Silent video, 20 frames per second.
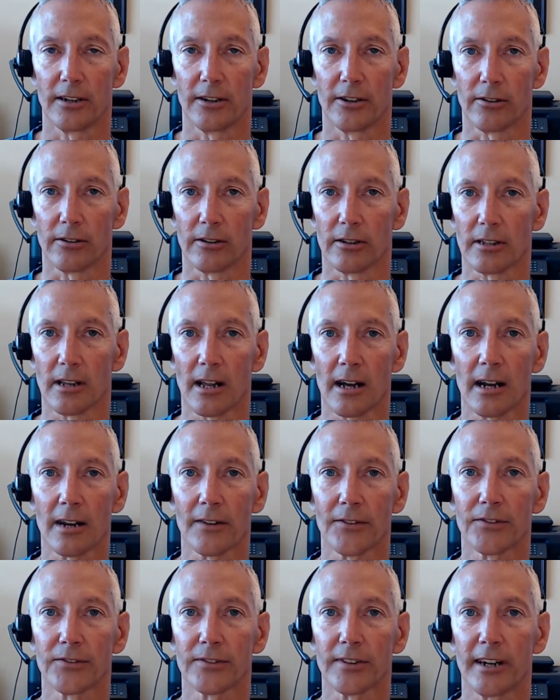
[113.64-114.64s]
A lot
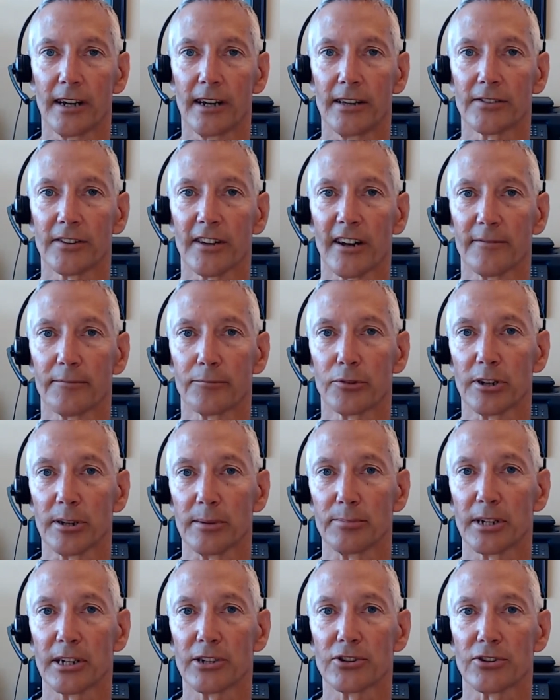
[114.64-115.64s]
of sites have pretty
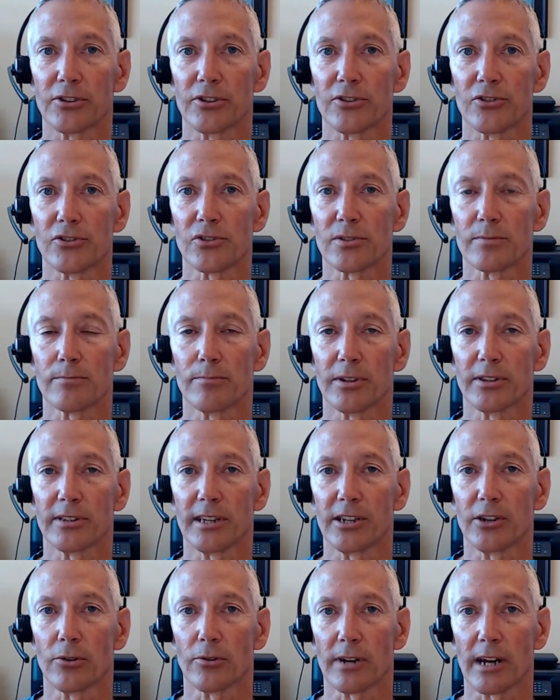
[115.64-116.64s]
pictures, but
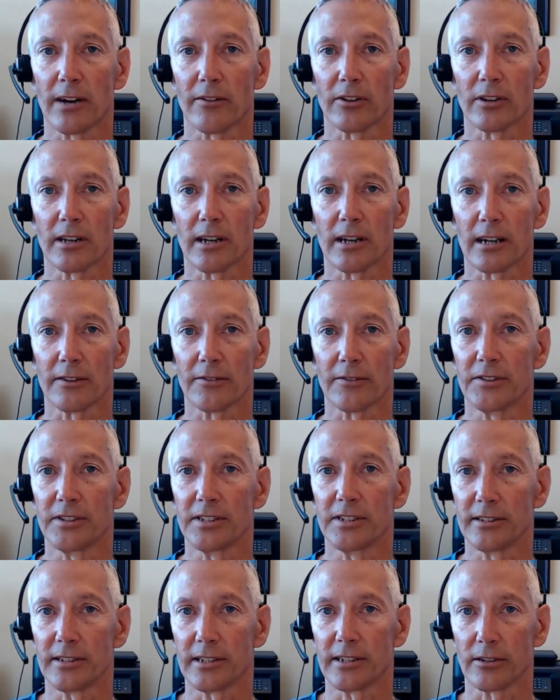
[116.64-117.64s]
they don't have a lot of
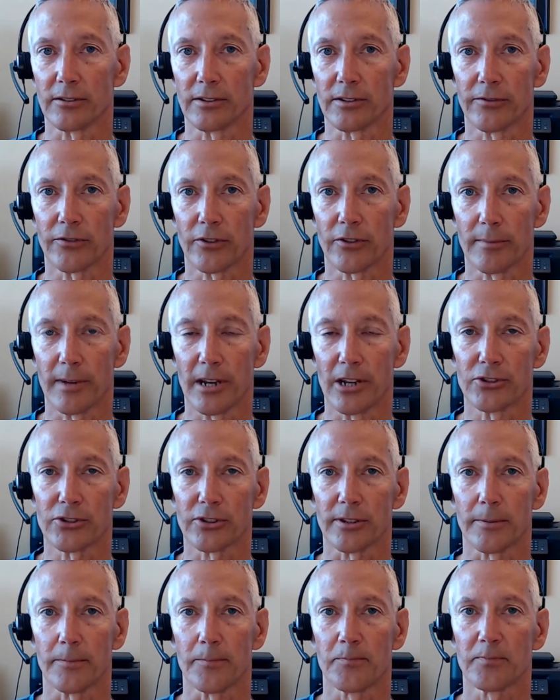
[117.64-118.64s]
detailed
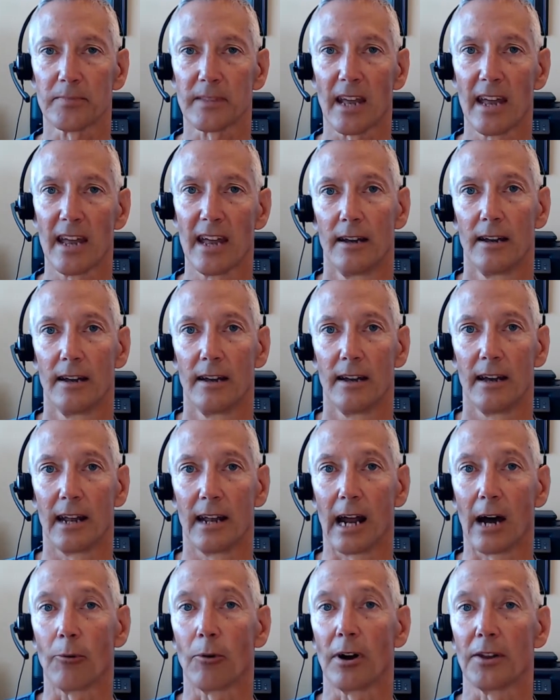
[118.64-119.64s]
information.
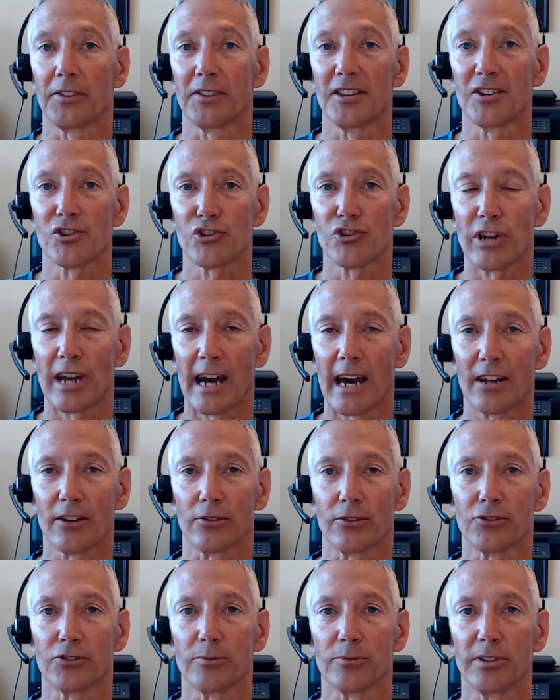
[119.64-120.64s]
And I want this
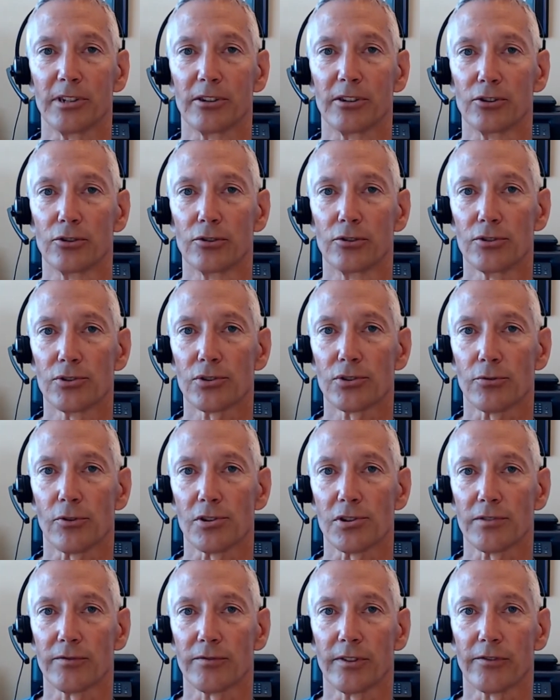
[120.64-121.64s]
channel to be a good
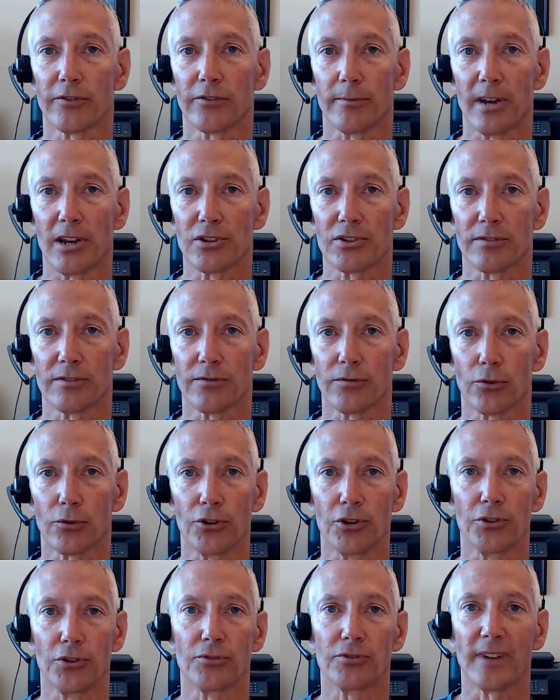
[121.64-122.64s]
source of information
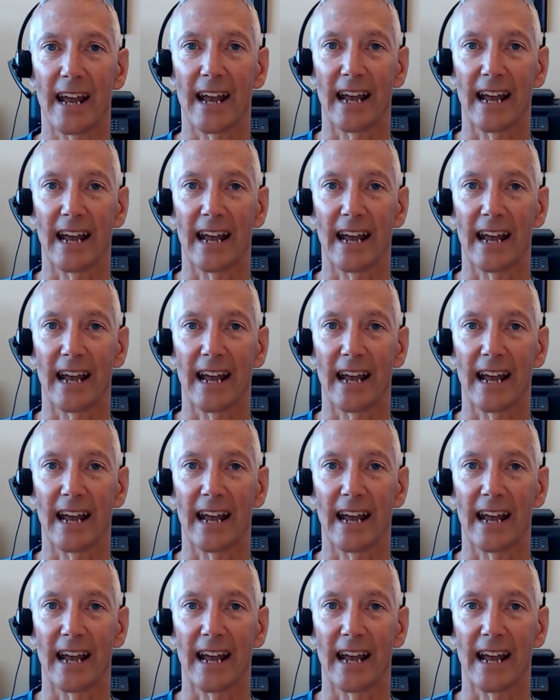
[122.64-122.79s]
for you to